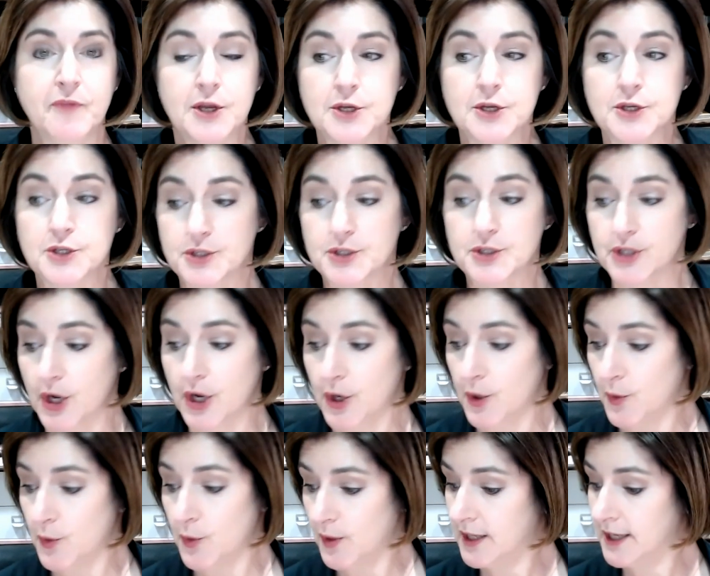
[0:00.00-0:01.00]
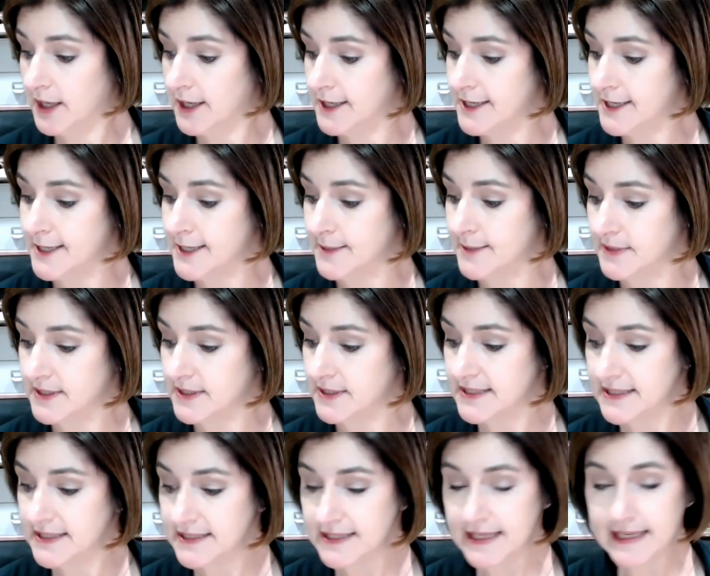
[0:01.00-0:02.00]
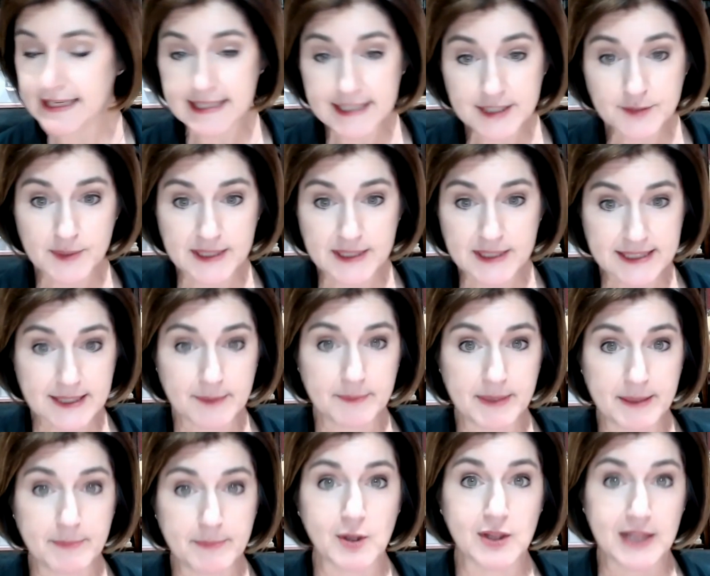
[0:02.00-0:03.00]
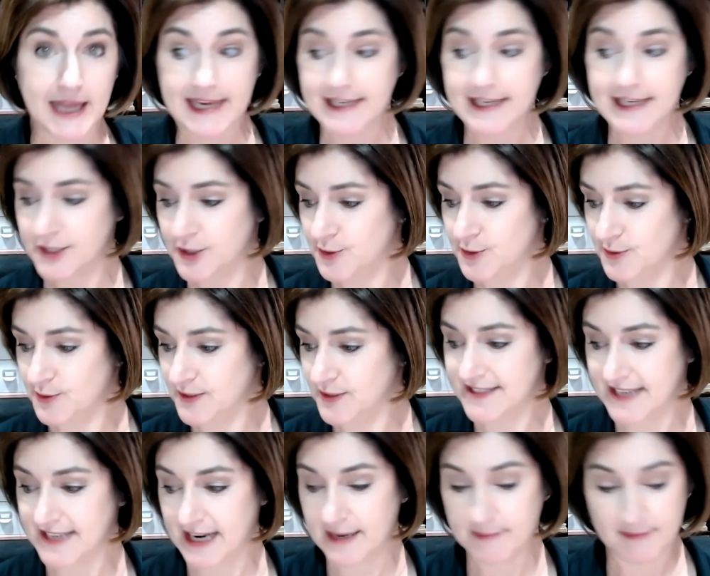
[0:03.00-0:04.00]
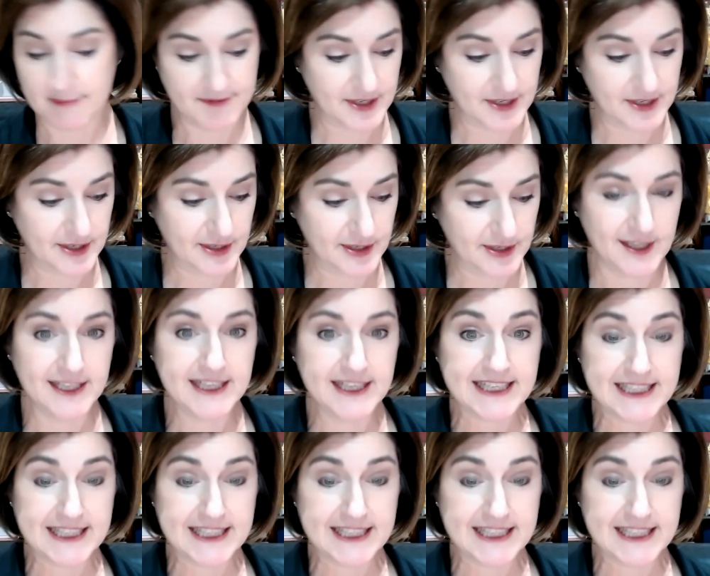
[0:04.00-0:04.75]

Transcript: So, since that is what some people like to do this time of year